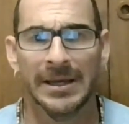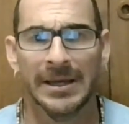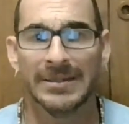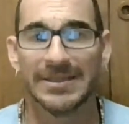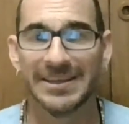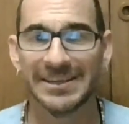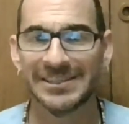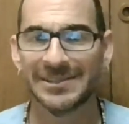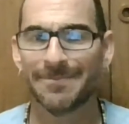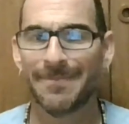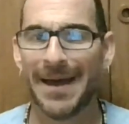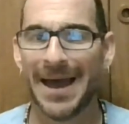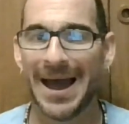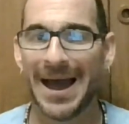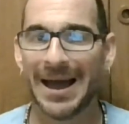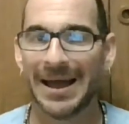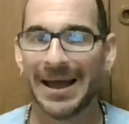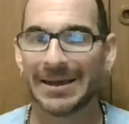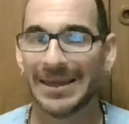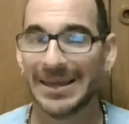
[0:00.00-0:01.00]
This
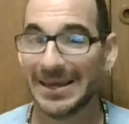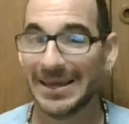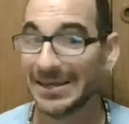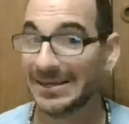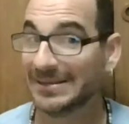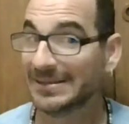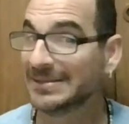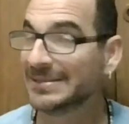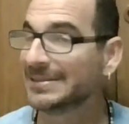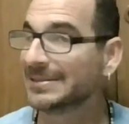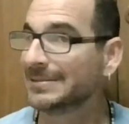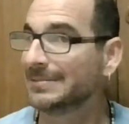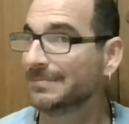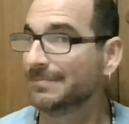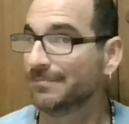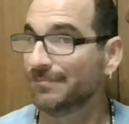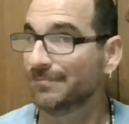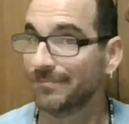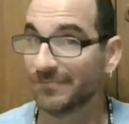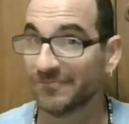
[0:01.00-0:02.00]
bag is,
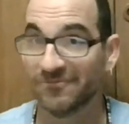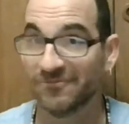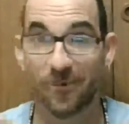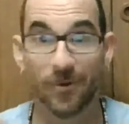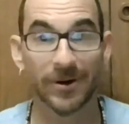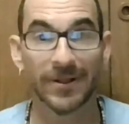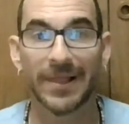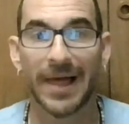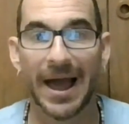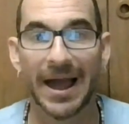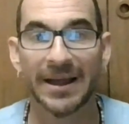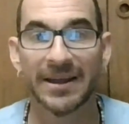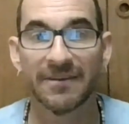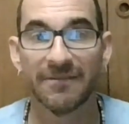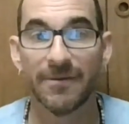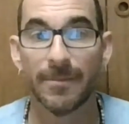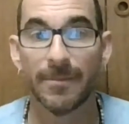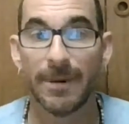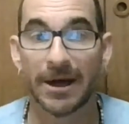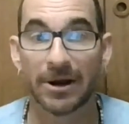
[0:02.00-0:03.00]
for lack
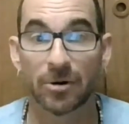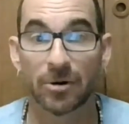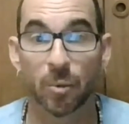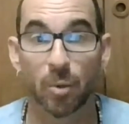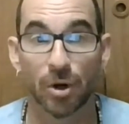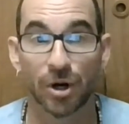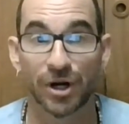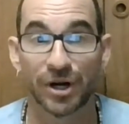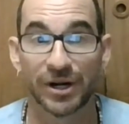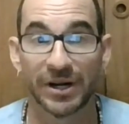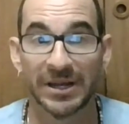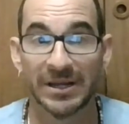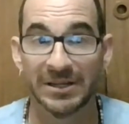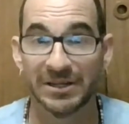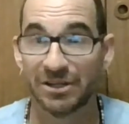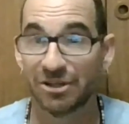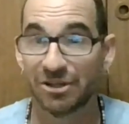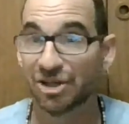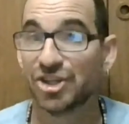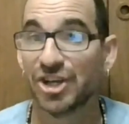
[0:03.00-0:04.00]
of a better word,
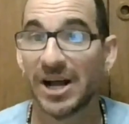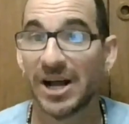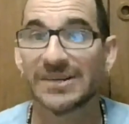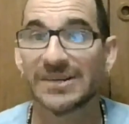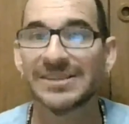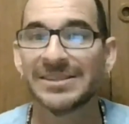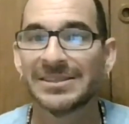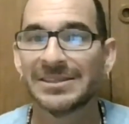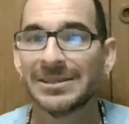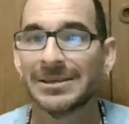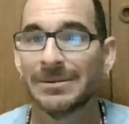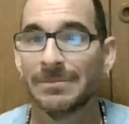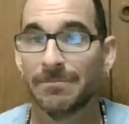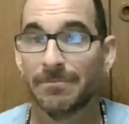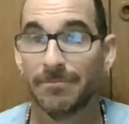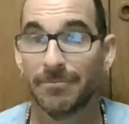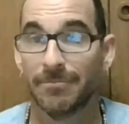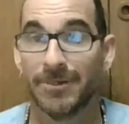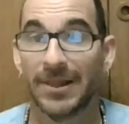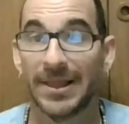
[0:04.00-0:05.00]
just
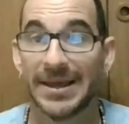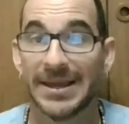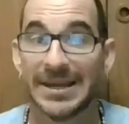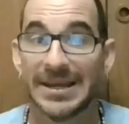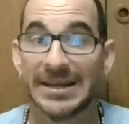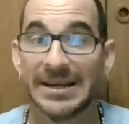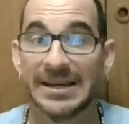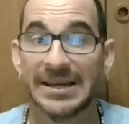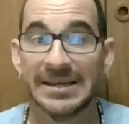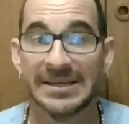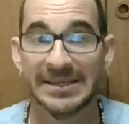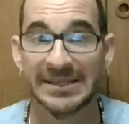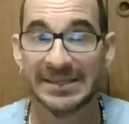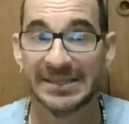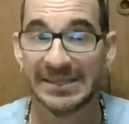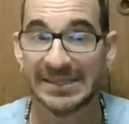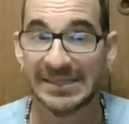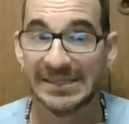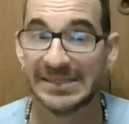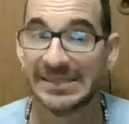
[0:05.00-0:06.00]
plain
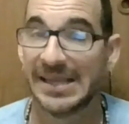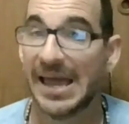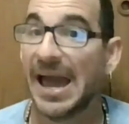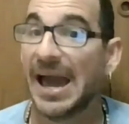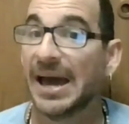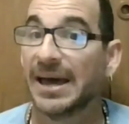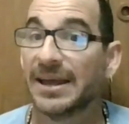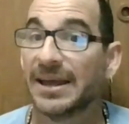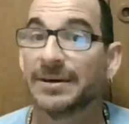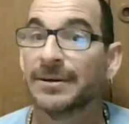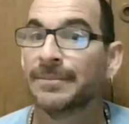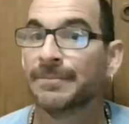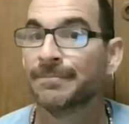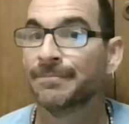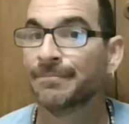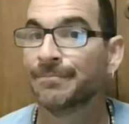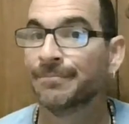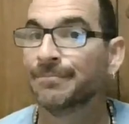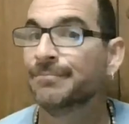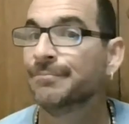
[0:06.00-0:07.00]
sad.
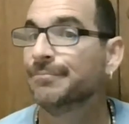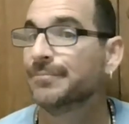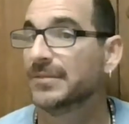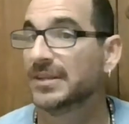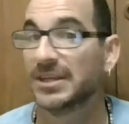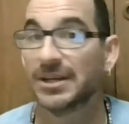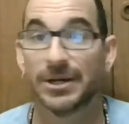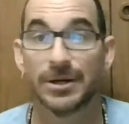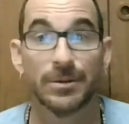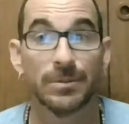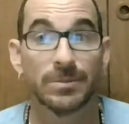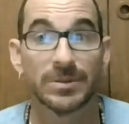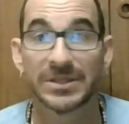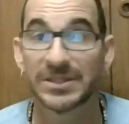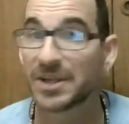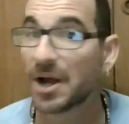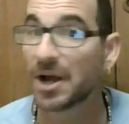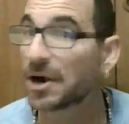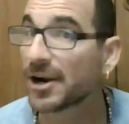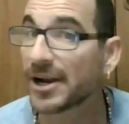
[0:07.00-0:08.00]

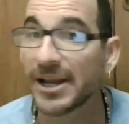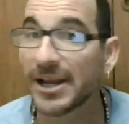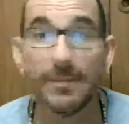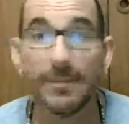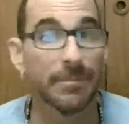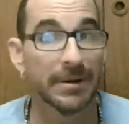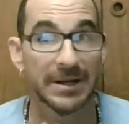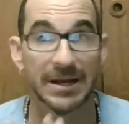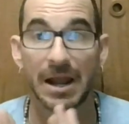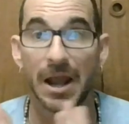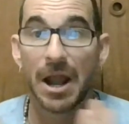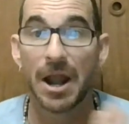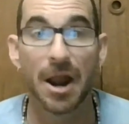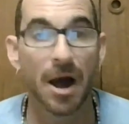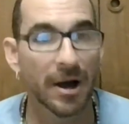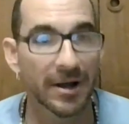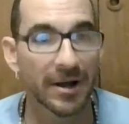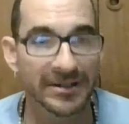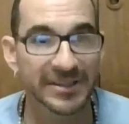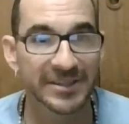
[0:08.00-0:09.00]
Sorry, but
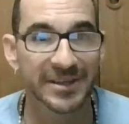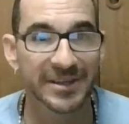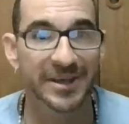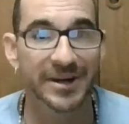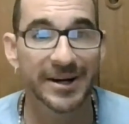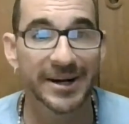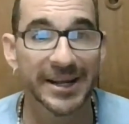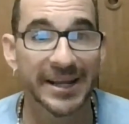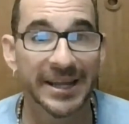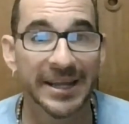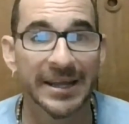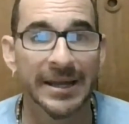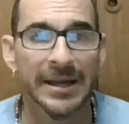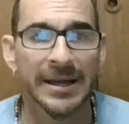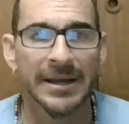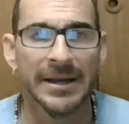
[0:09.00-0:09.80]
not sorry.